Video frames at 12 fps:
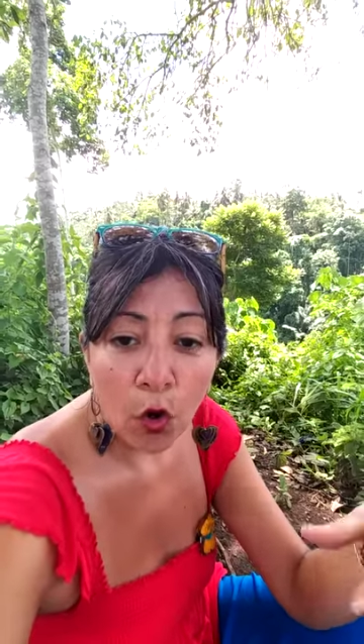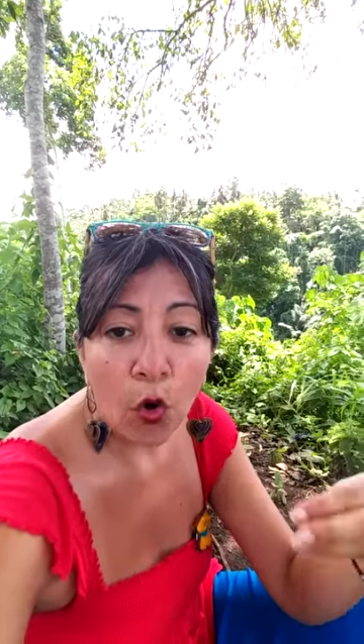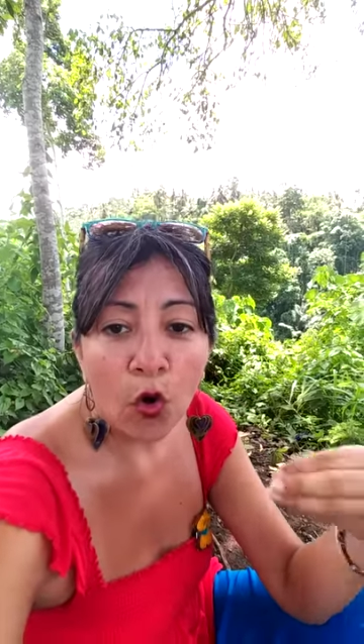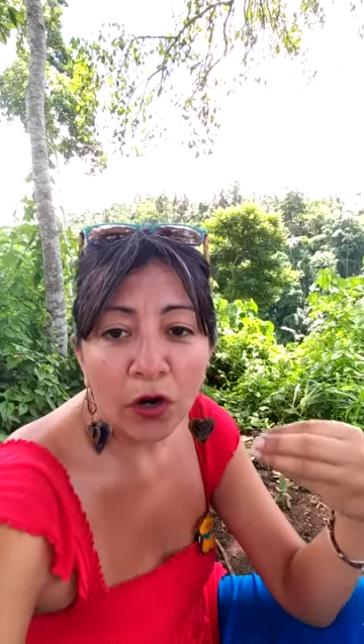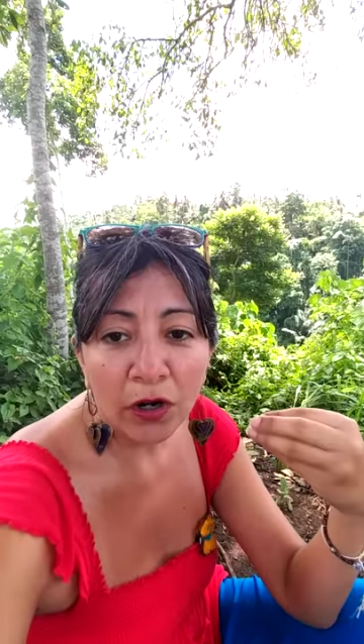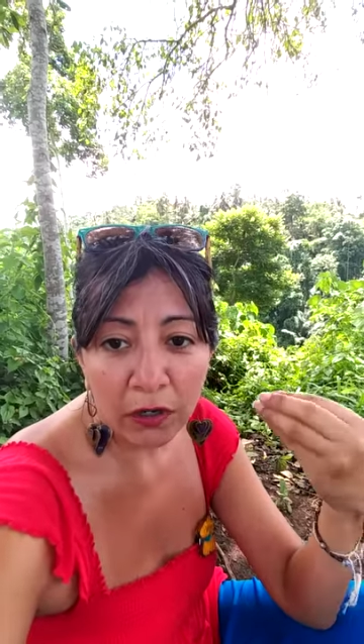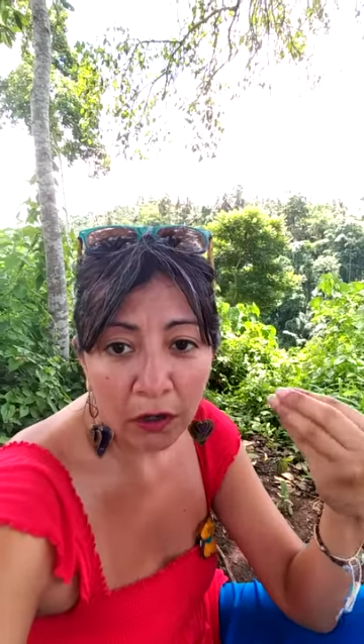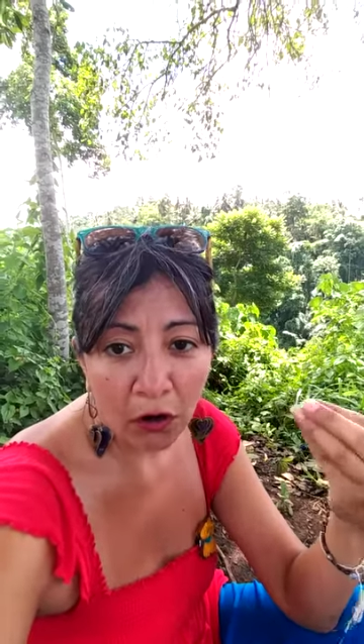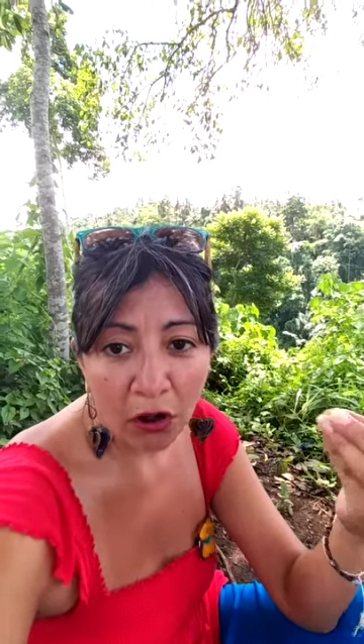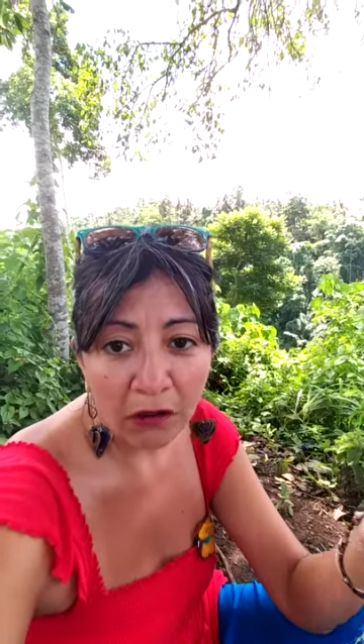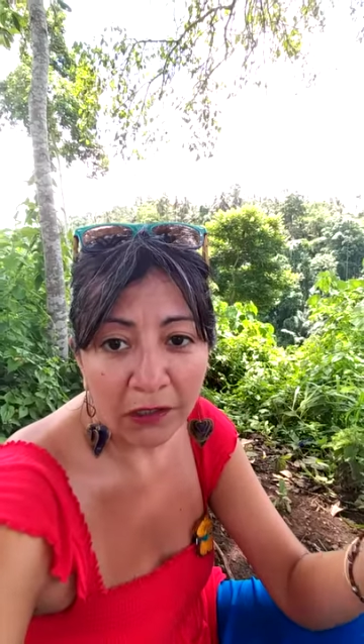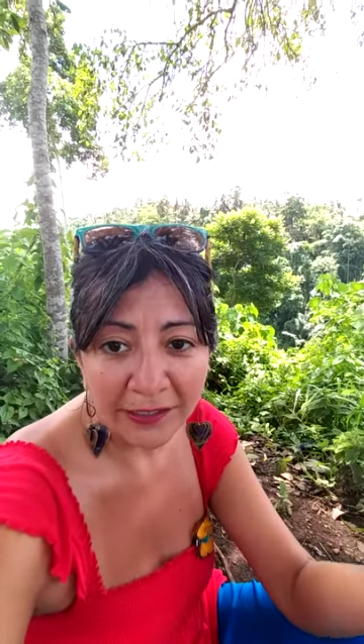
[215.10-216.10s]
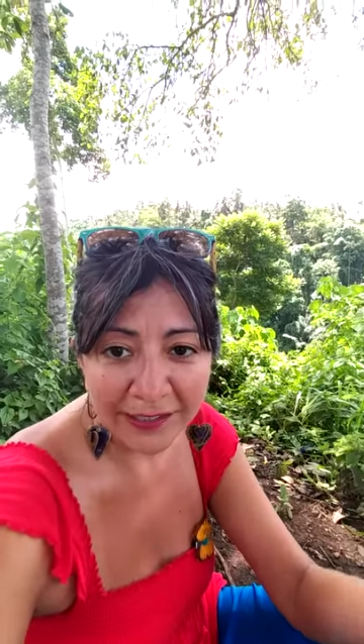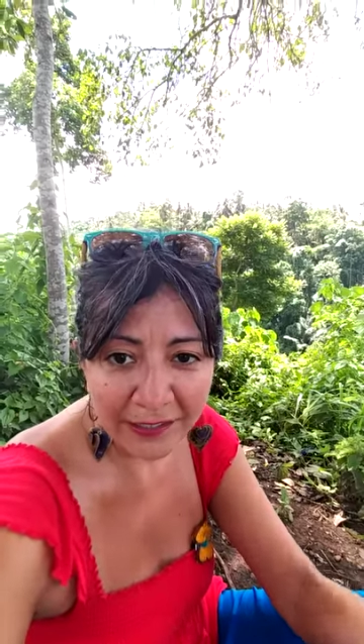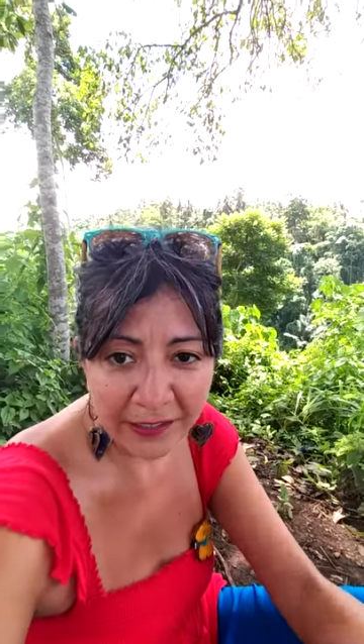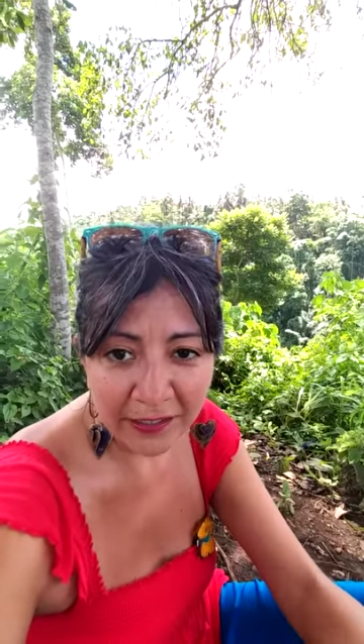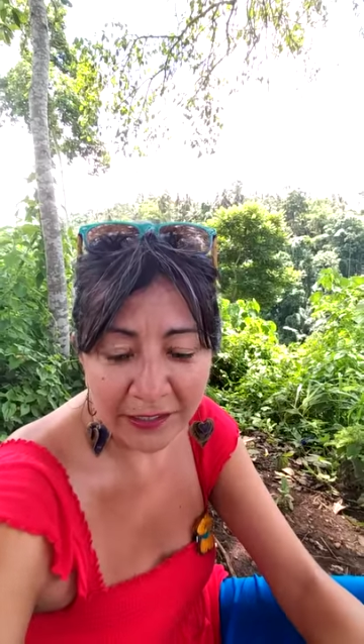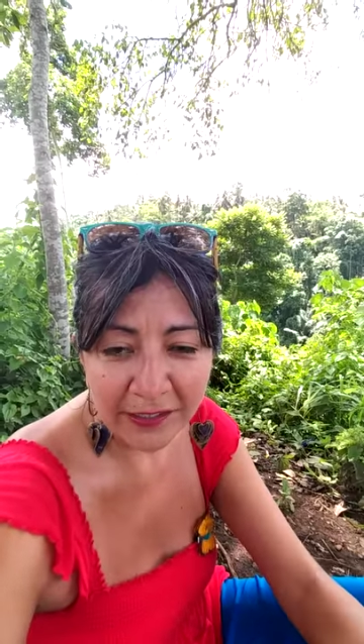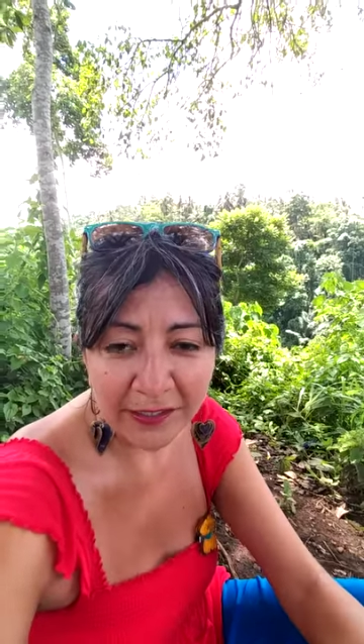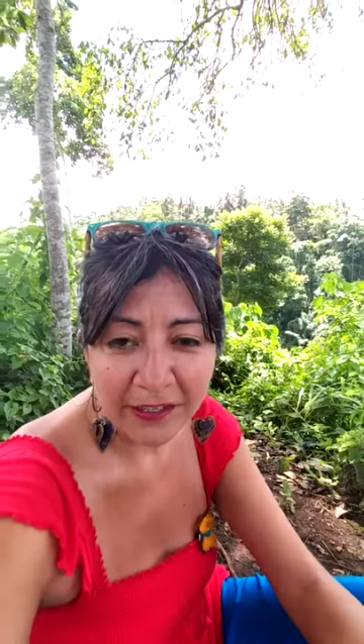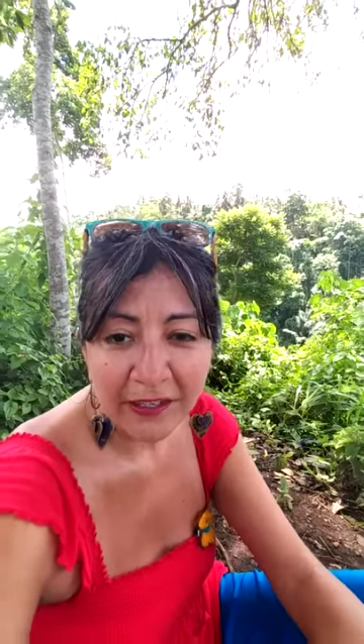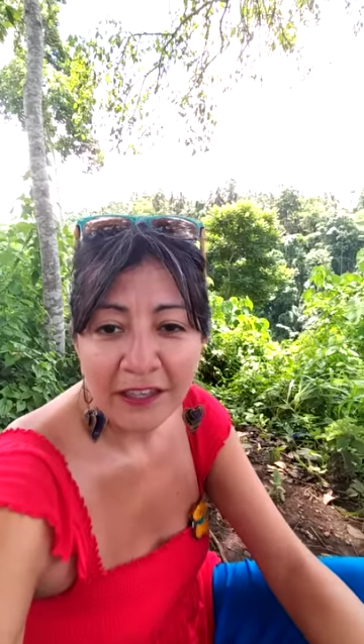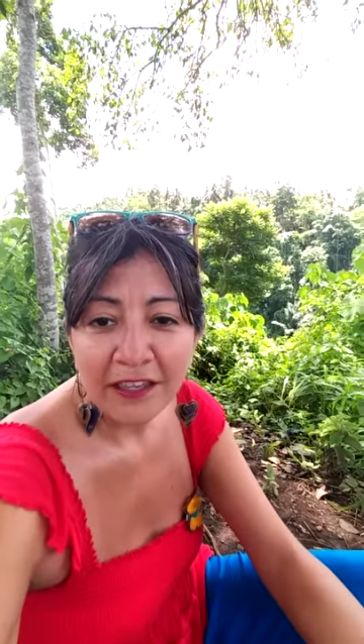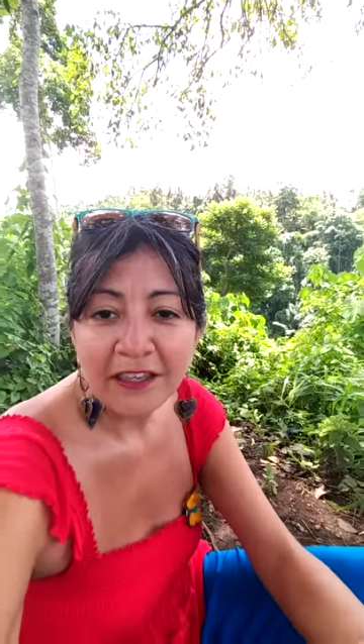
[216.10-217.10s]
or call in
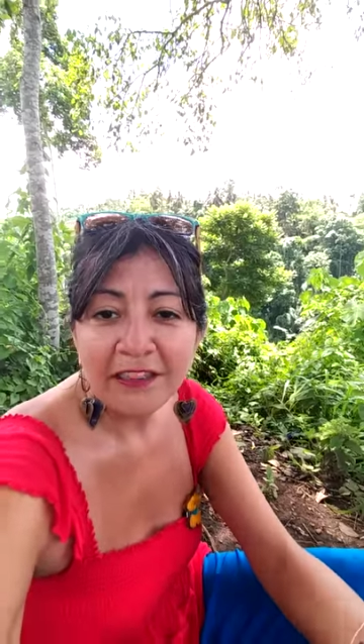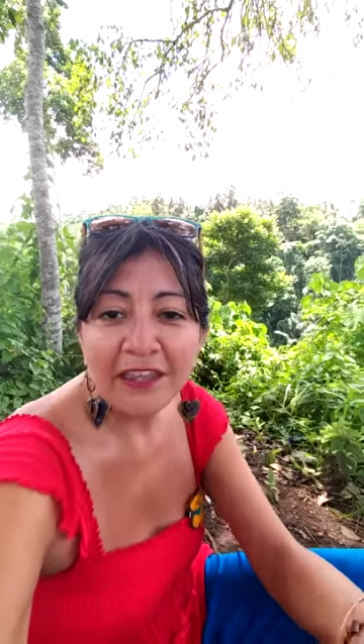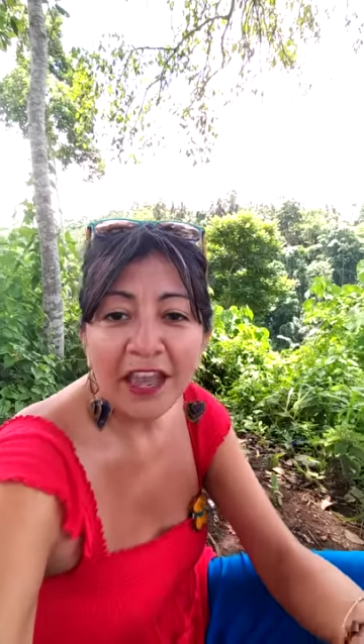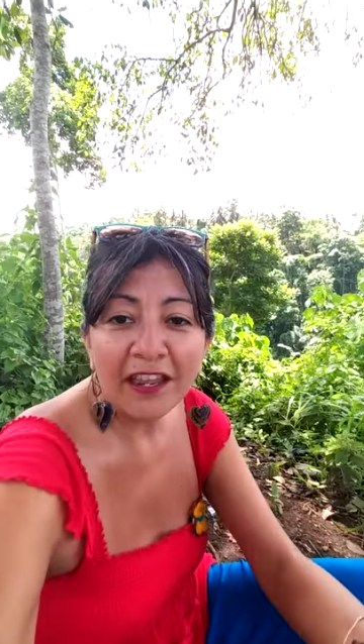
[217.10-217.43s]
the